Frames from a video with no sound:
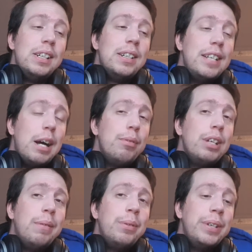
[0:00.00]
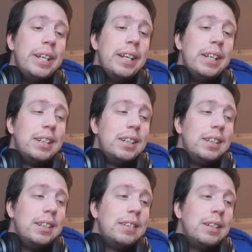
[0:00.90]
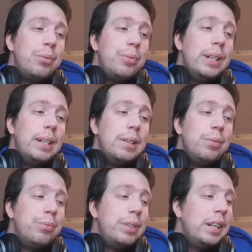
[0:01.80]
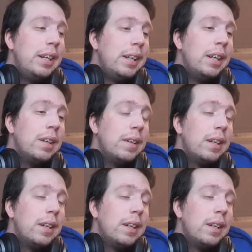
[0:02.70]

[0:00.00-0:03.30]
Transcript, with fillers: WWE is a really really